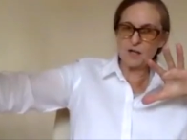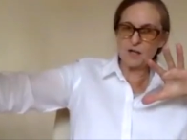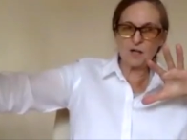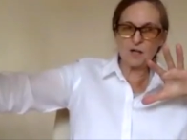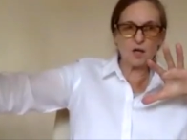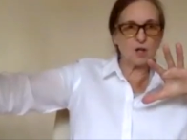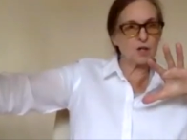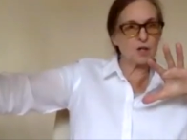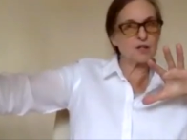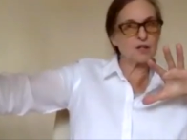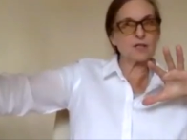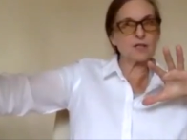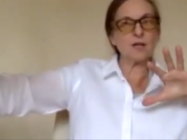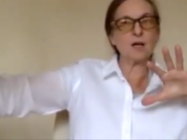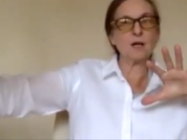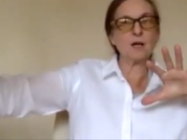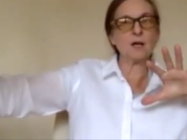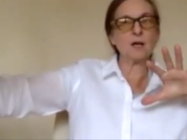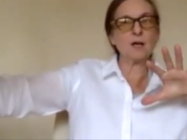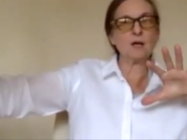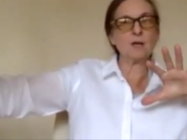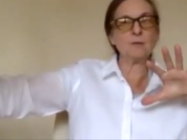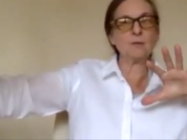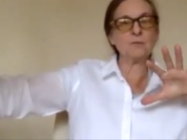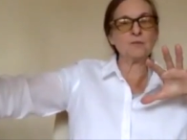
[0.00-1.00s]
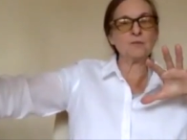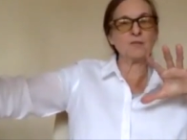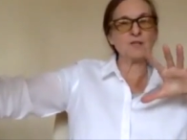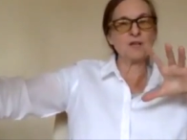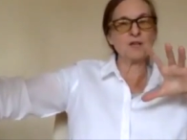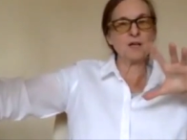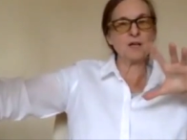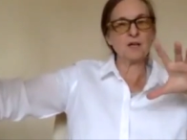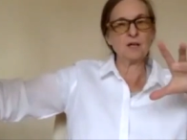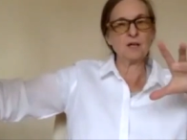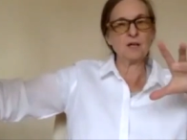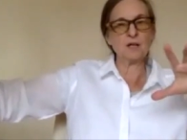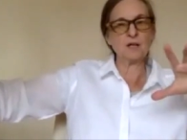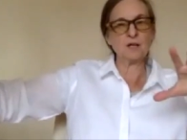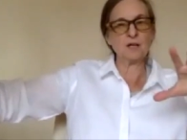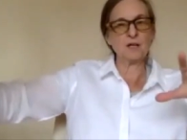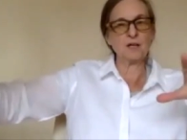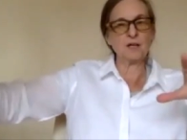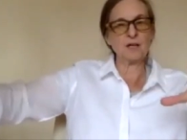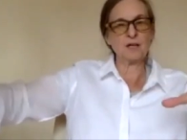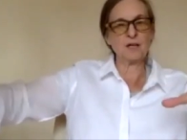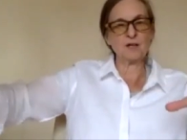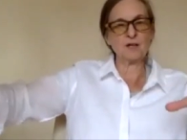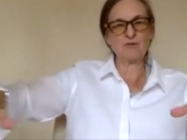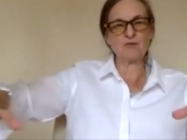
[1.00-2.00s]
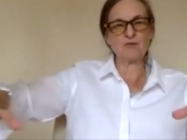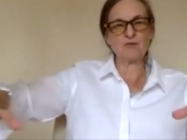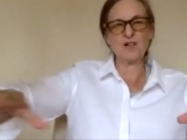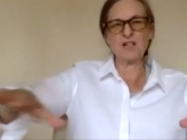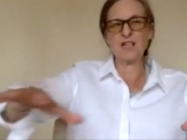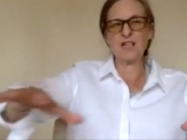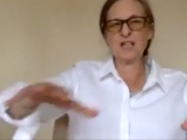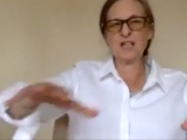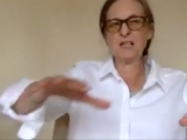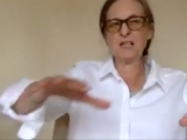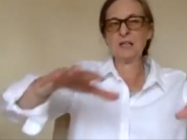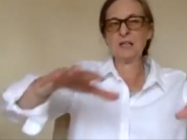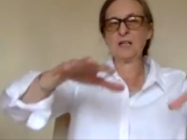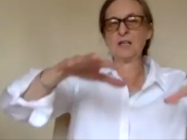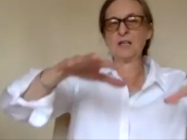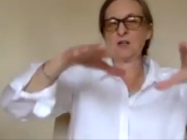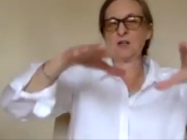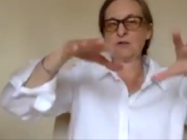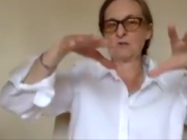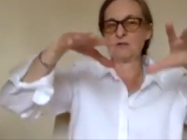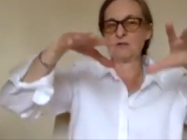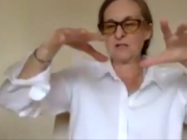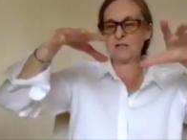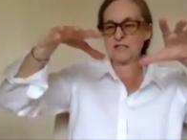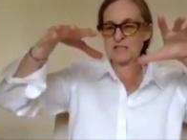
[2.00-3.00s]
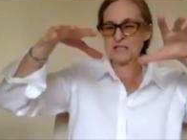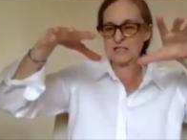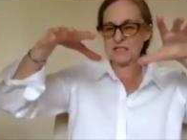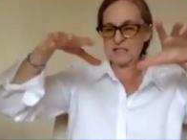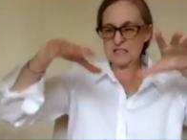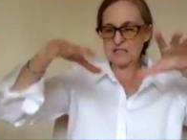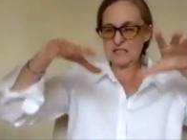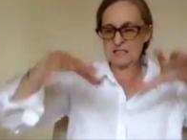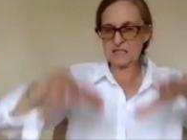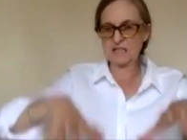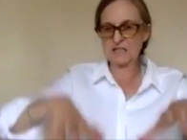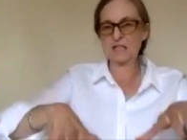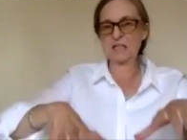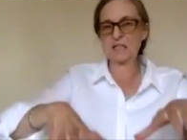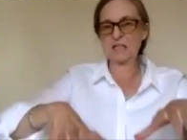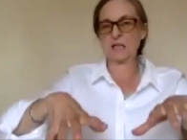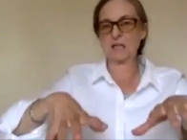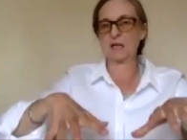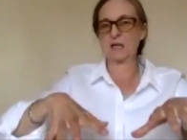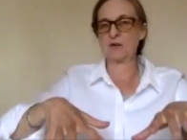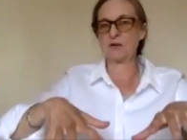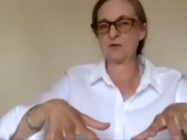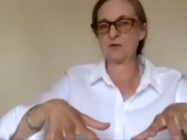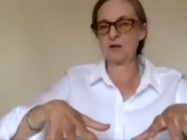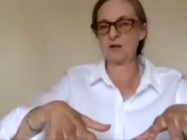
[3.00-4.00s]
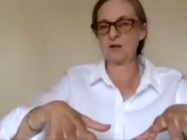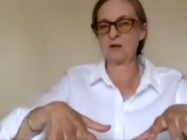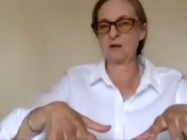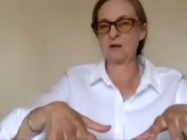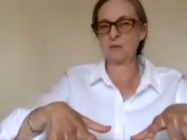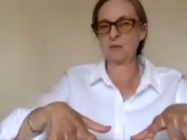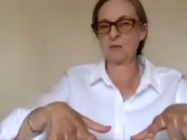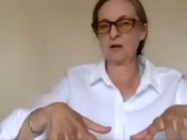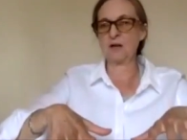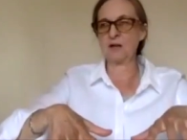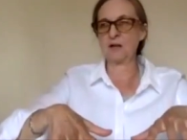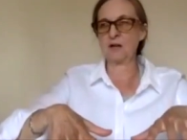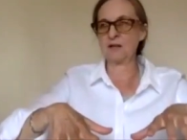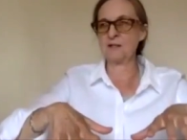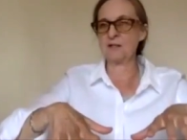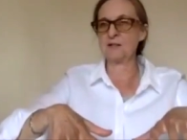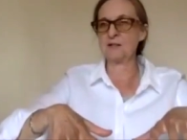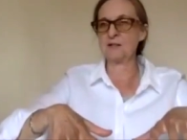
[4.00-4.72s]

other times they kind of really linger and sit there in our mind.